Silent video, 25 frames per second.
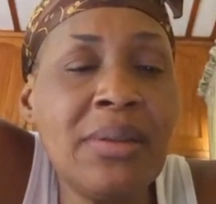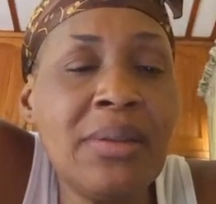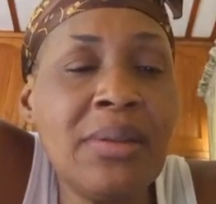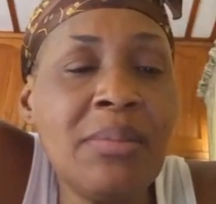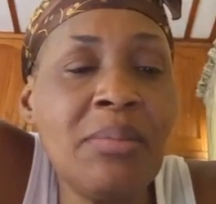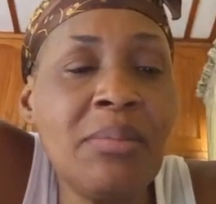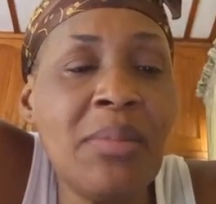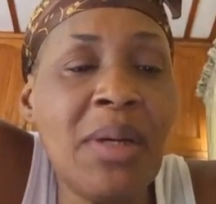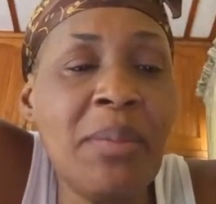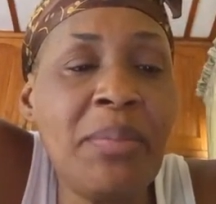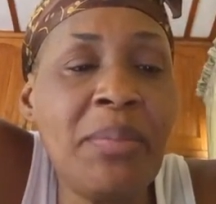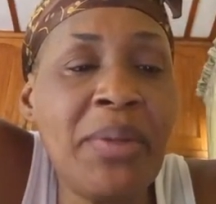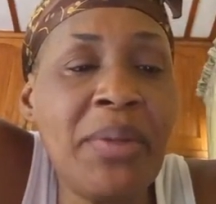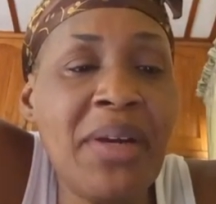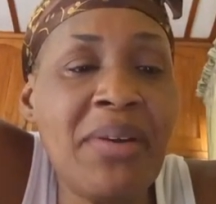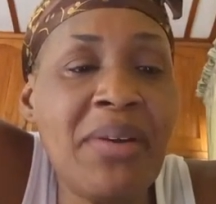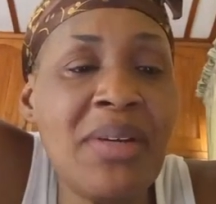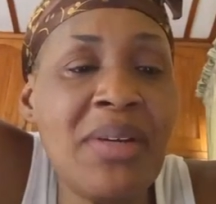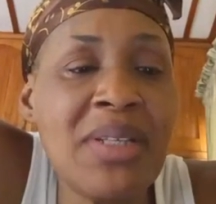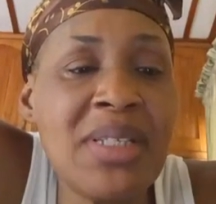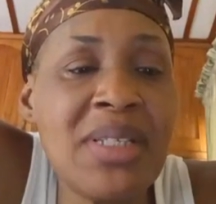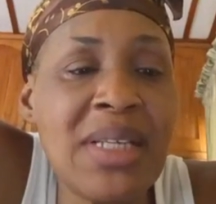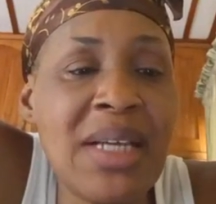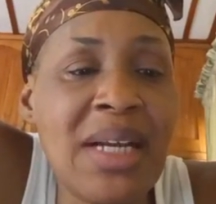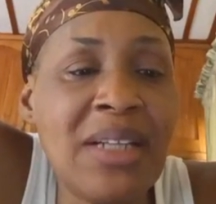my
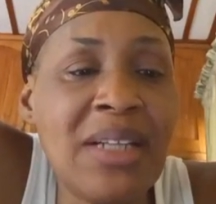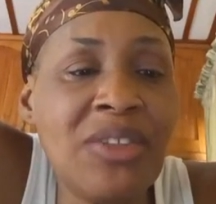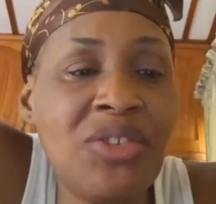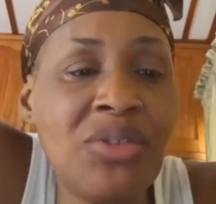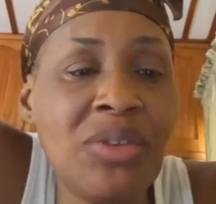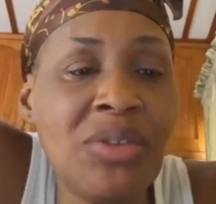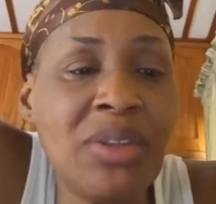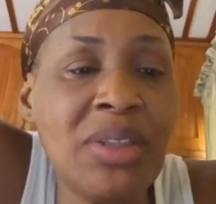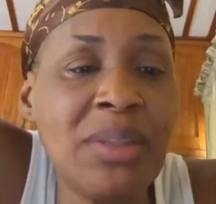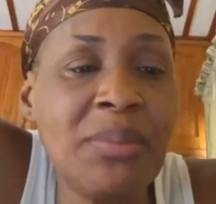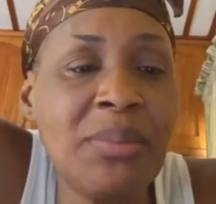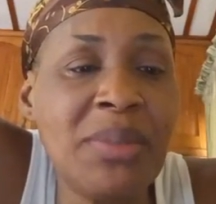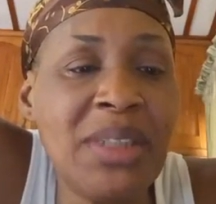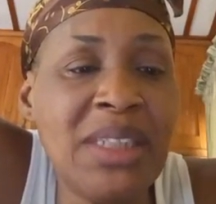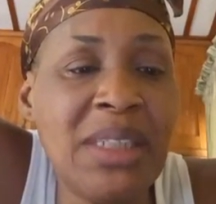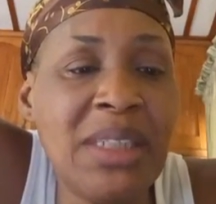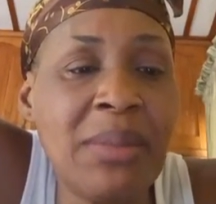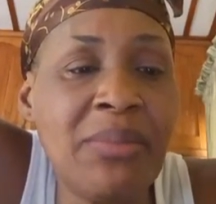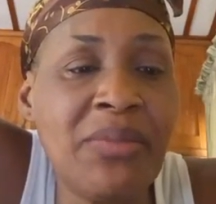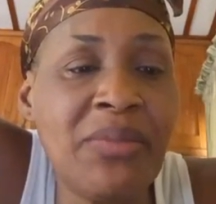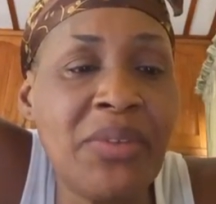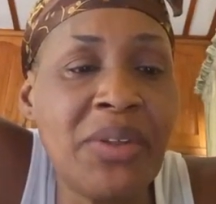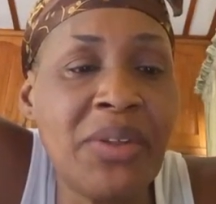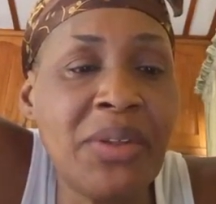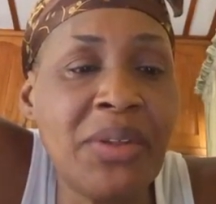parents and actually
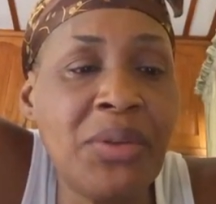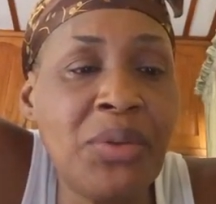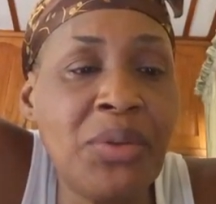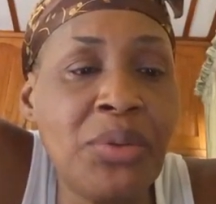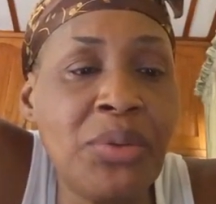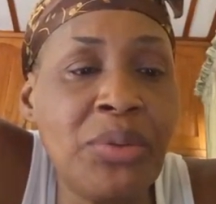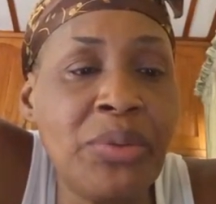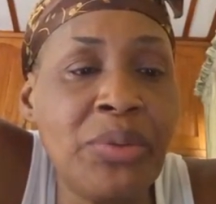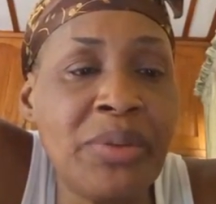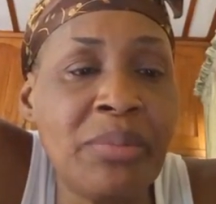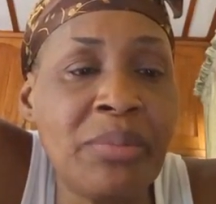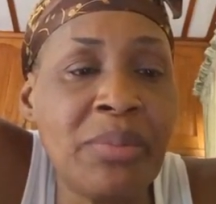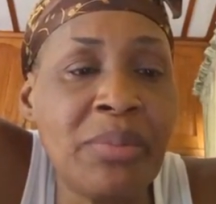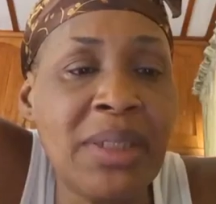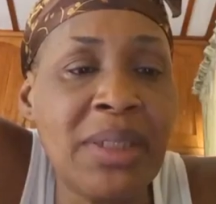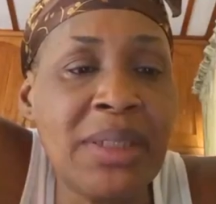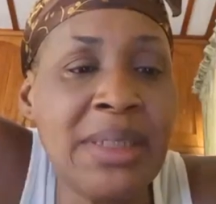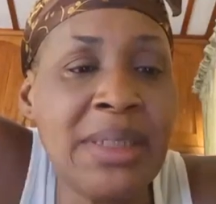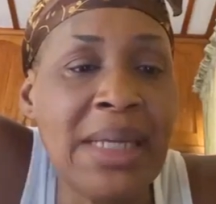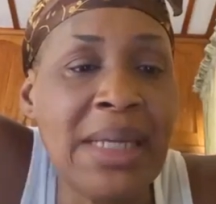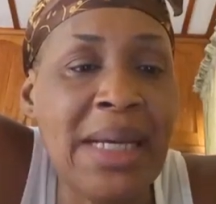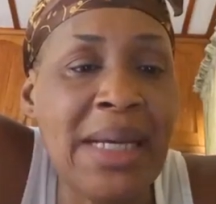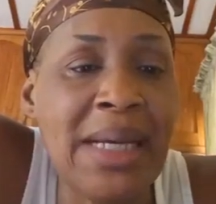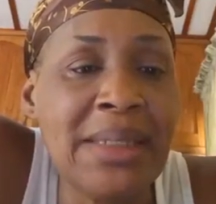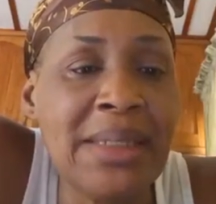became very cool with my
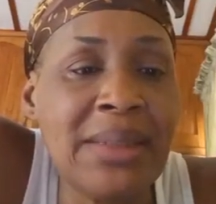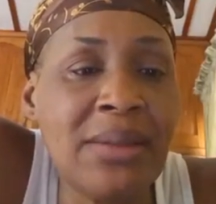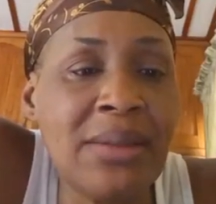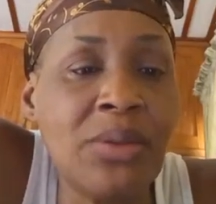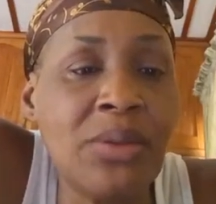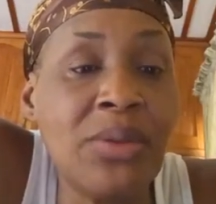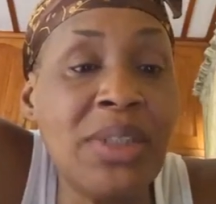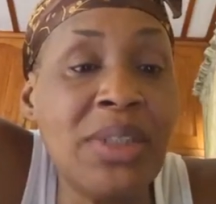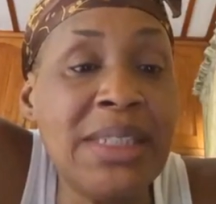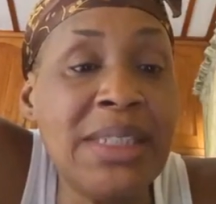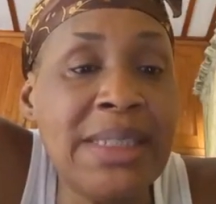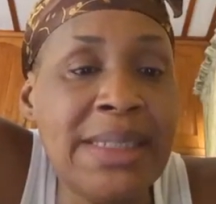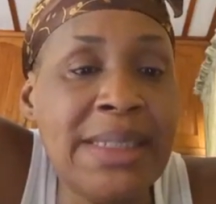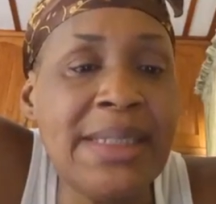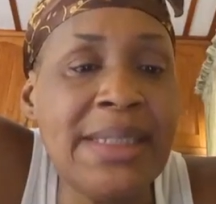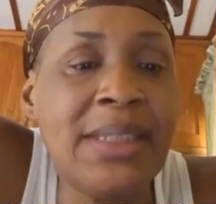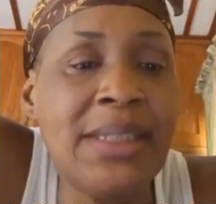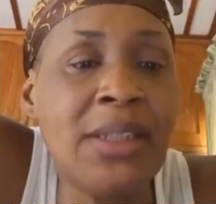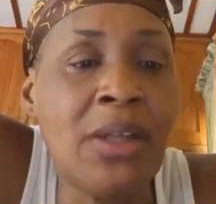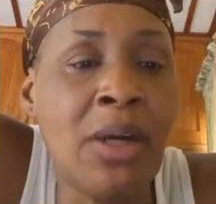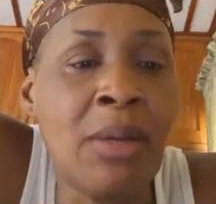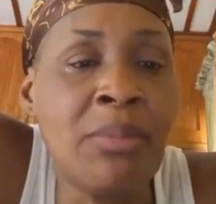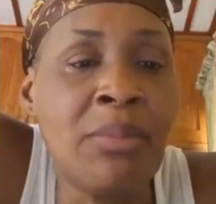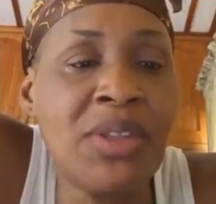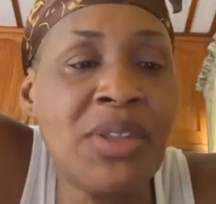dad. No, he did
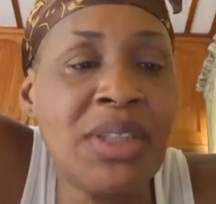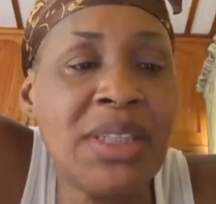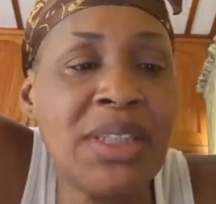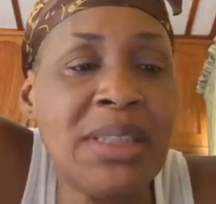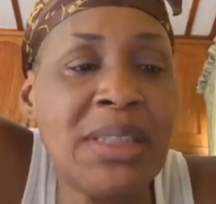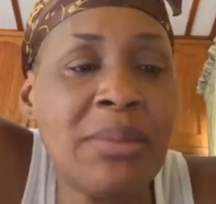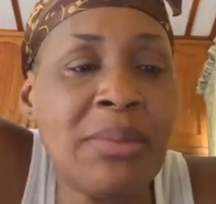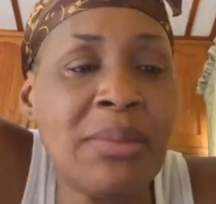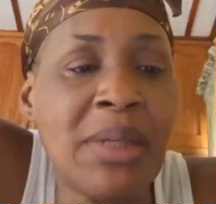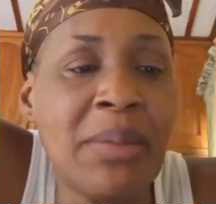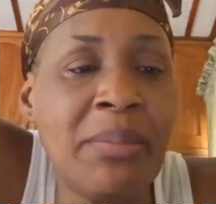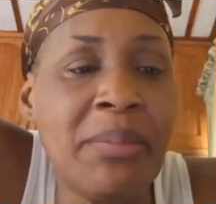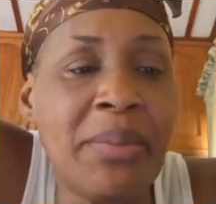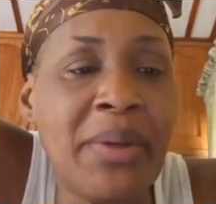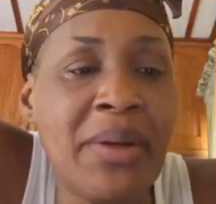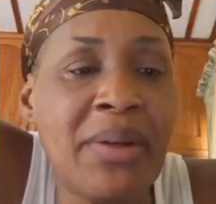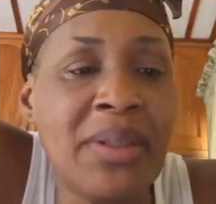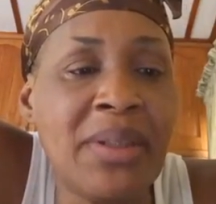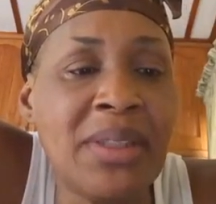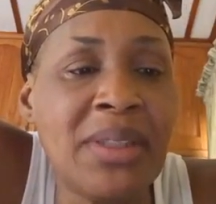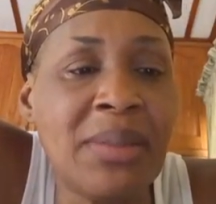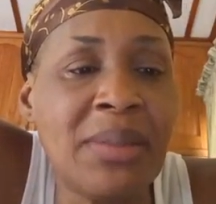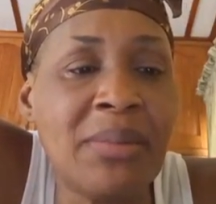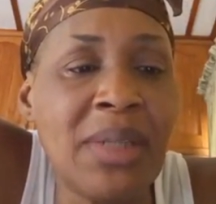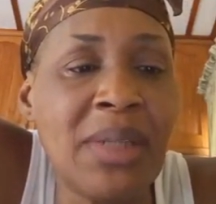come to see my
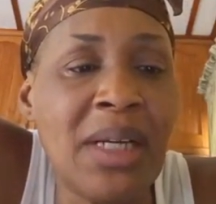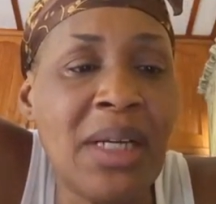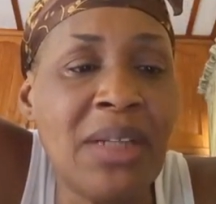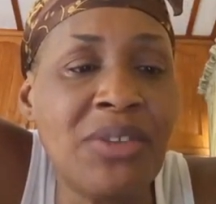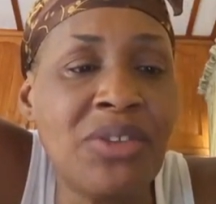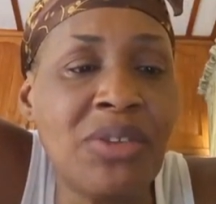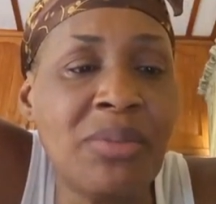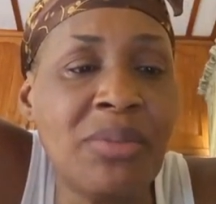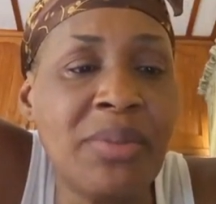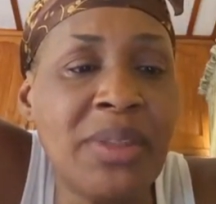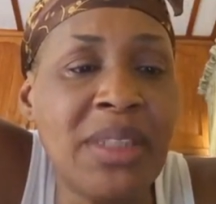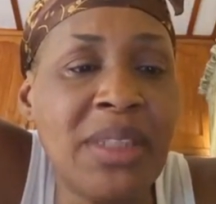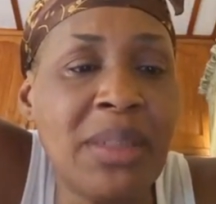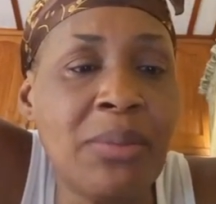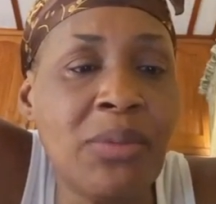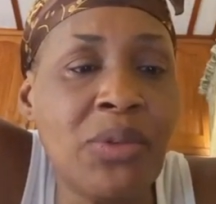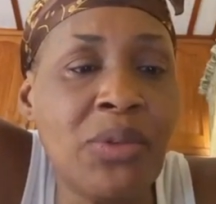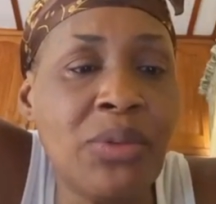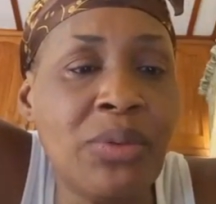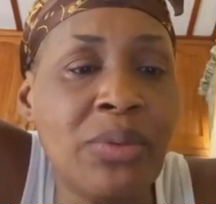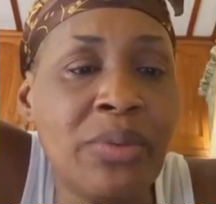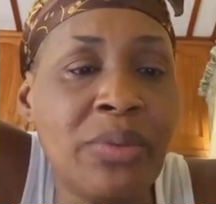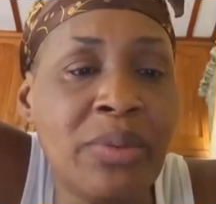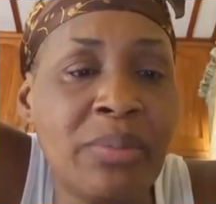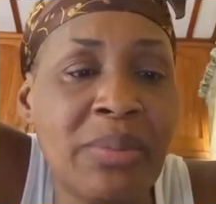parents and actually became
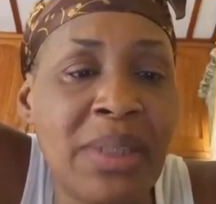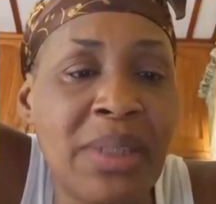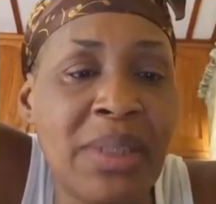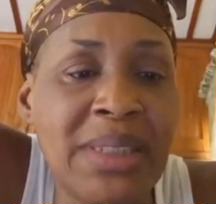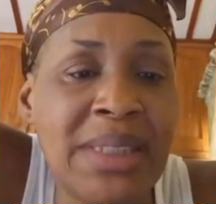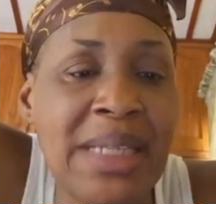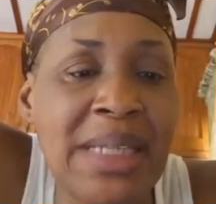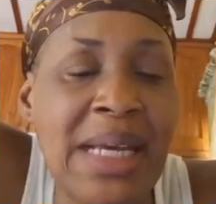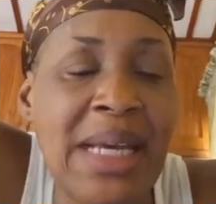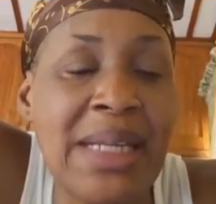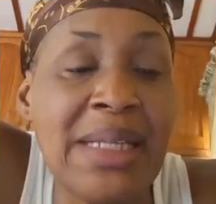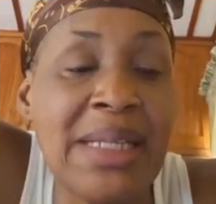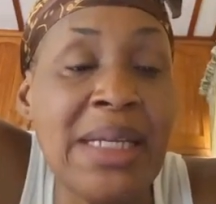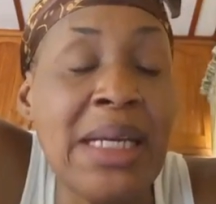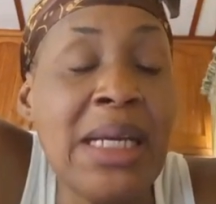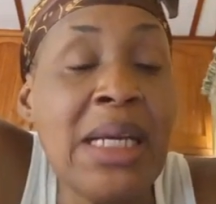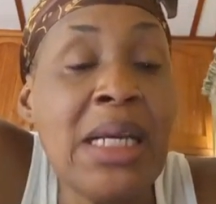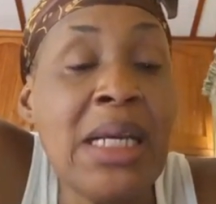cool with my dad.